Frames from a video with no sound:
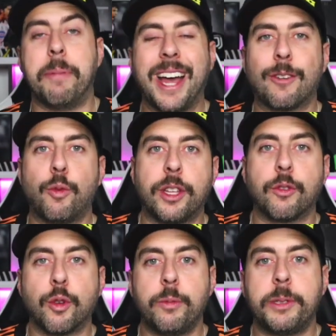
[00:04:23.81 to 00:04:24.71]
back with the
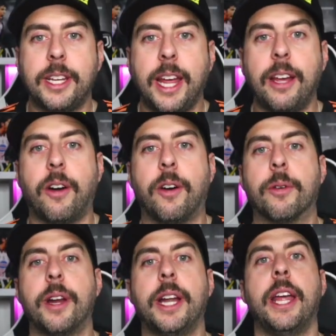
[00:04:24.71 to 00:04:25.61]
group today, all right?